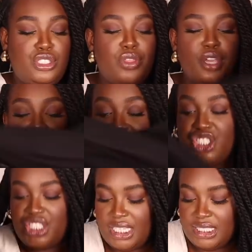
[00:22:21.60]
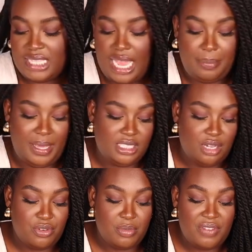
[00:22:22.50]
So those are the jeans that I picked
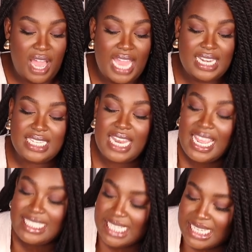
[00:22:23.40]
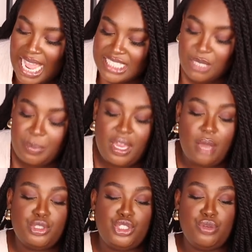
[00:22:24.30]
up from River Island and I did actually pick
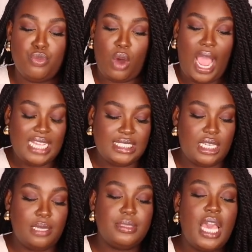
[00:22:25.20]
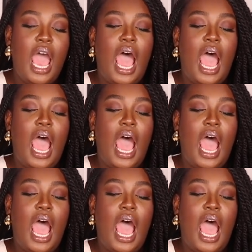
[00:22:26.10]
up two more items.